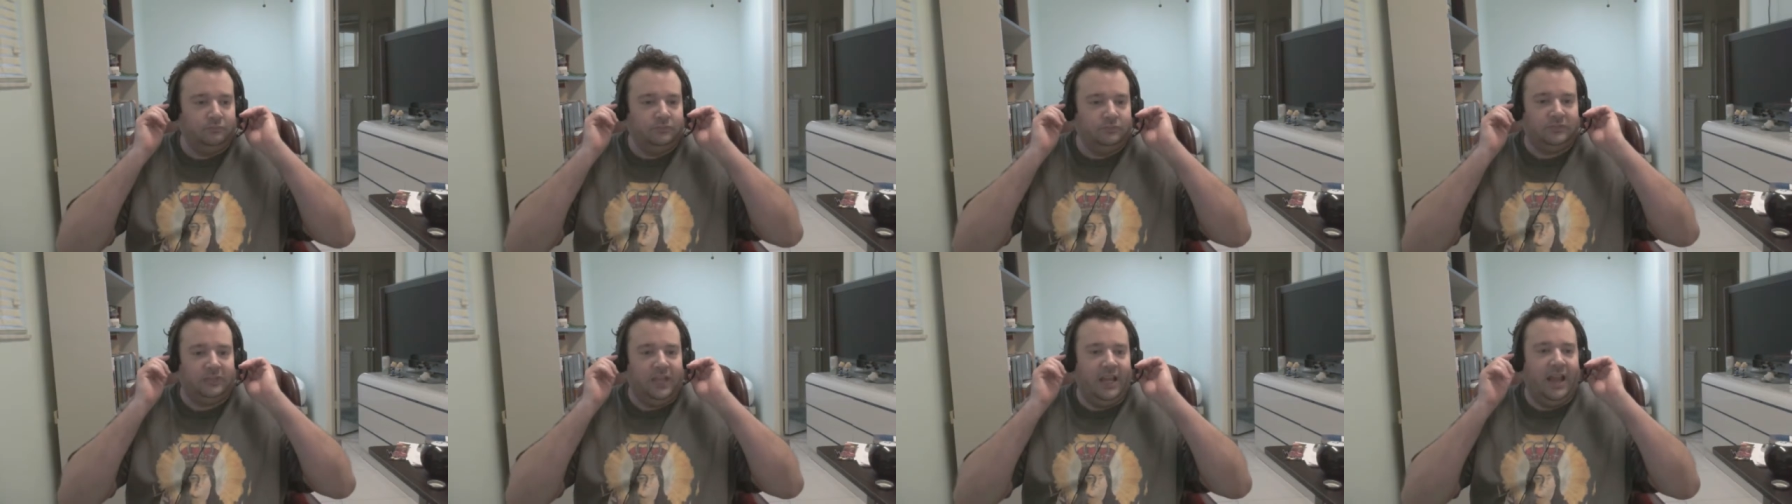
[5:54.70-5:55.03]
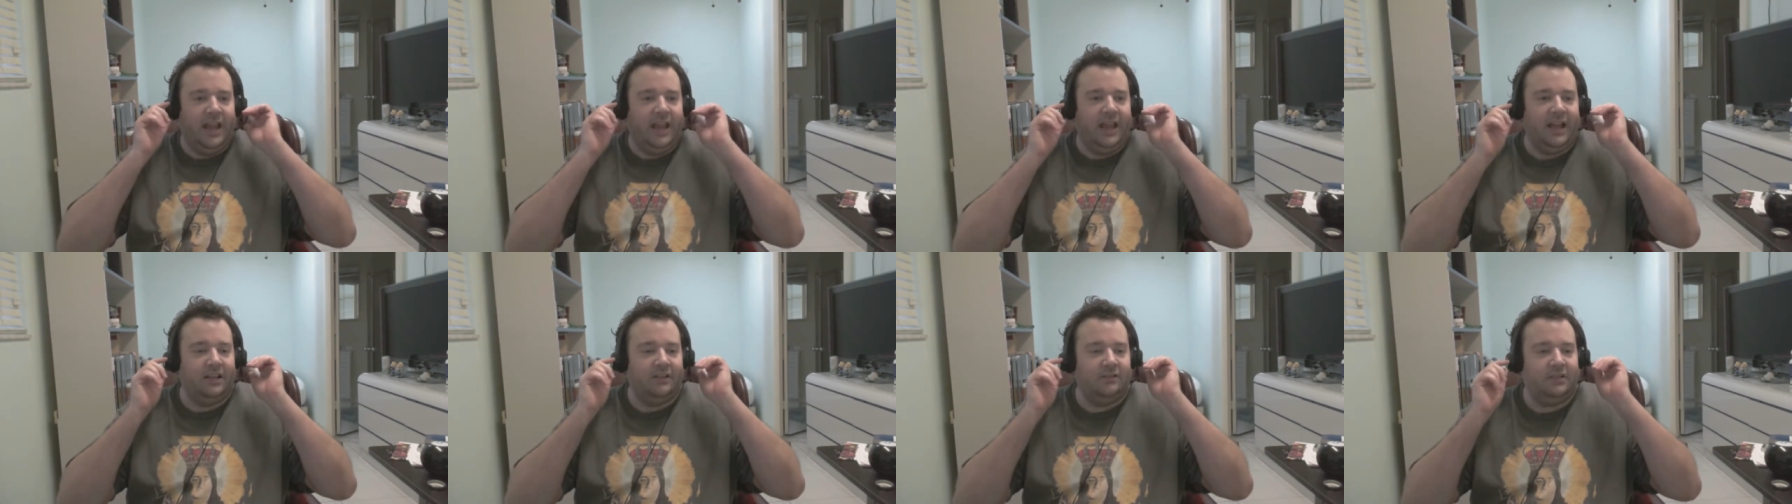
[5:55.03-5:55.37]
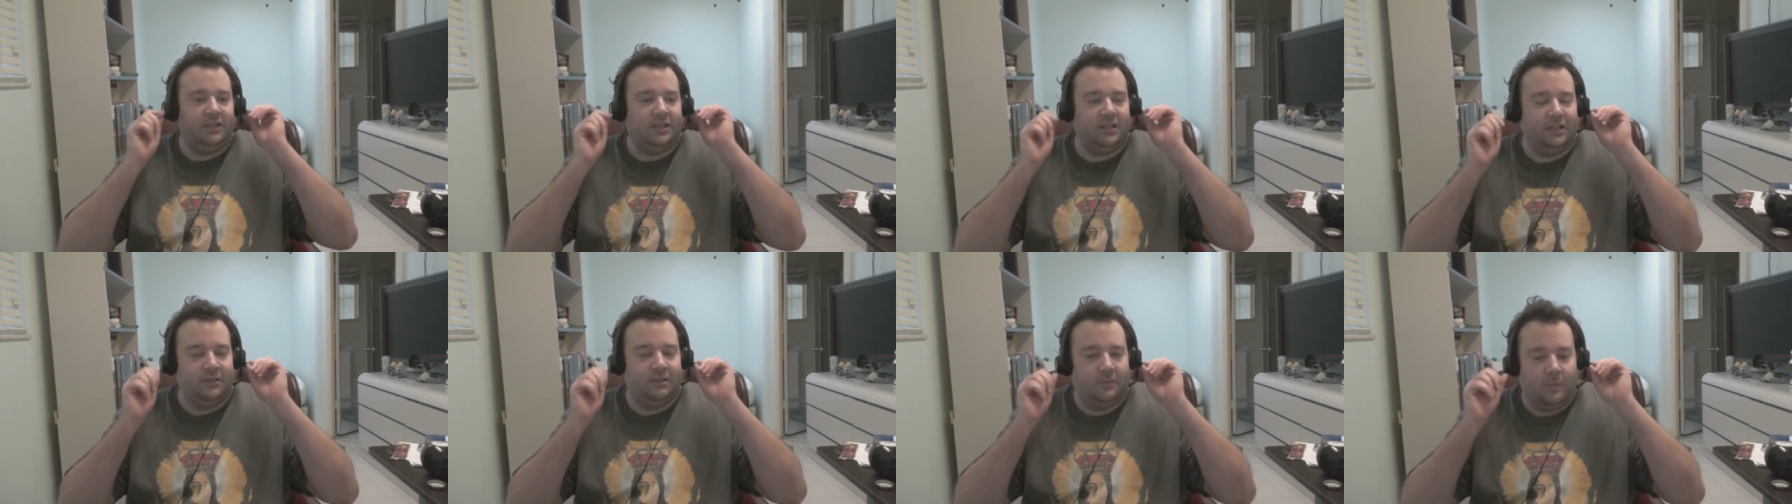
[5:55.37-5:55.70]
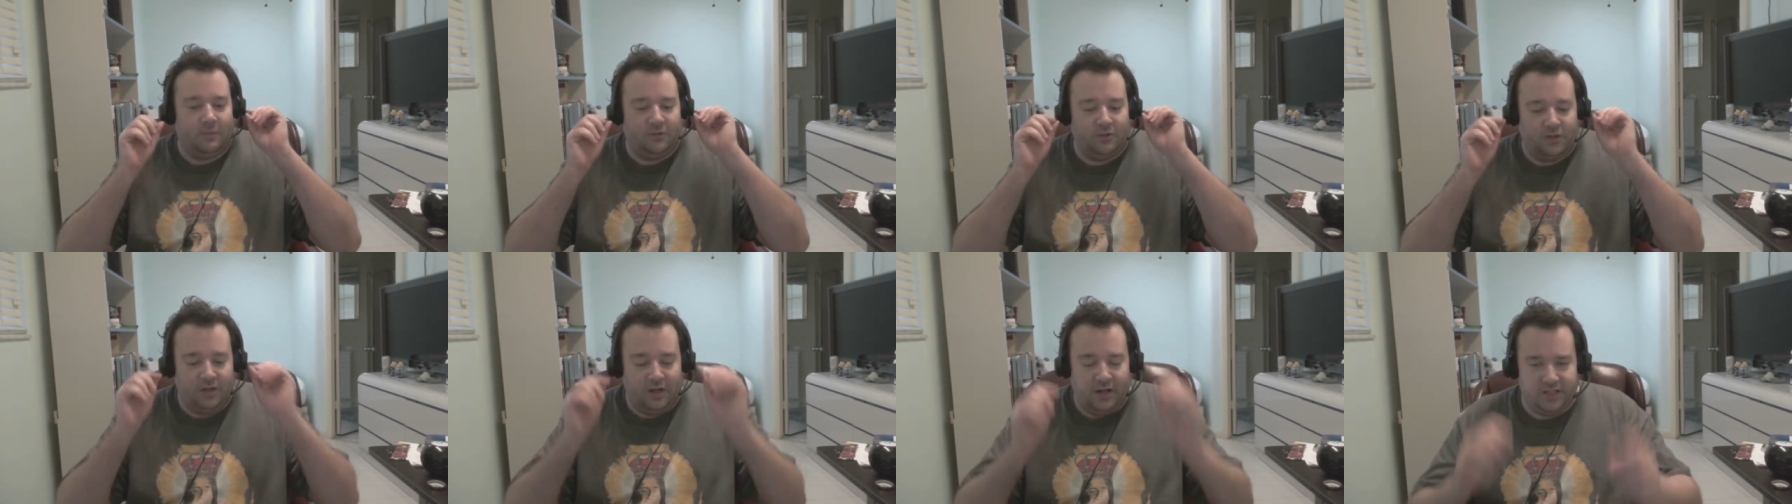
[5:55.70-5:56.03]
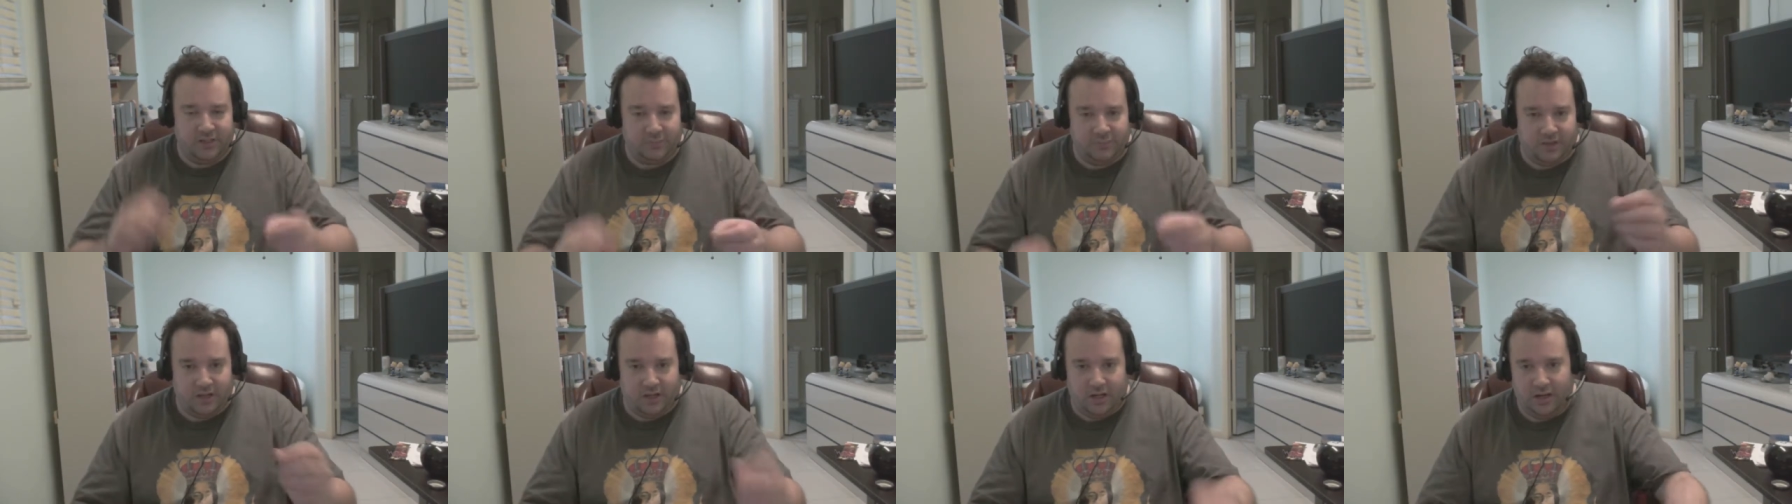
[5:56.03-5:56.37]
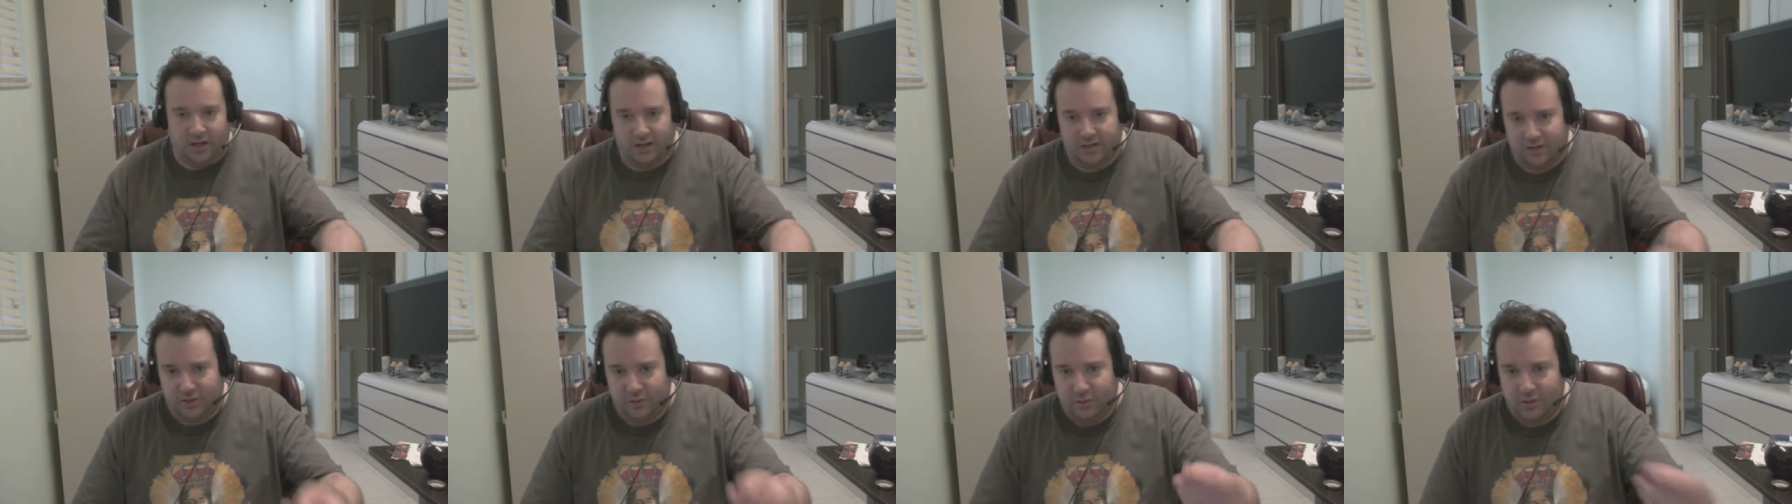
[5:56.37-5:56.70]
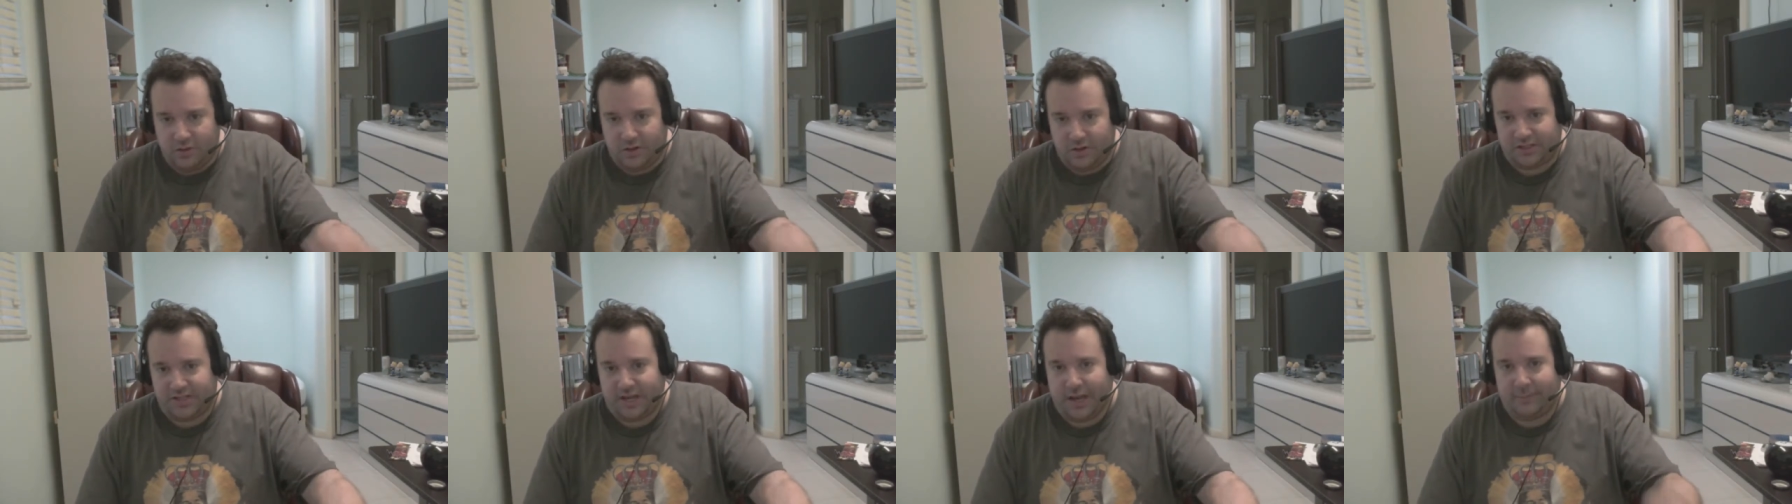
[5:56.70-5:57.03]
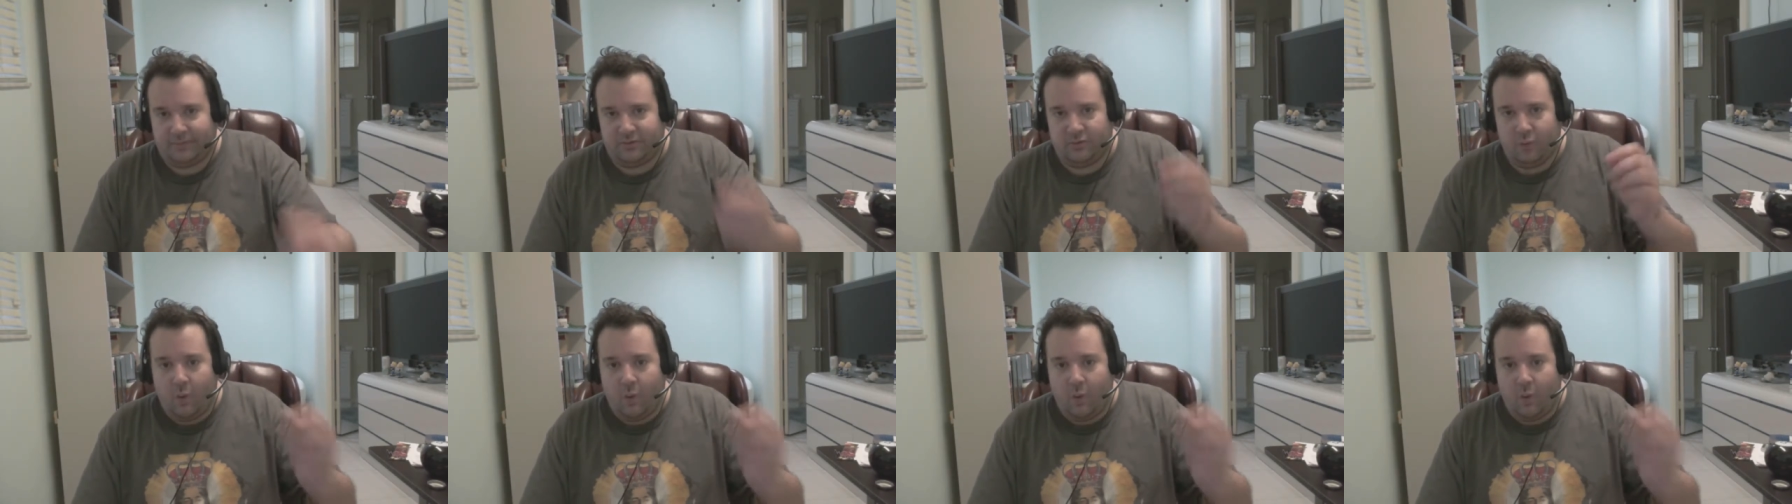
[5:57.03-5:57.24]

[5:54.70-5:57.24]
And just because you accept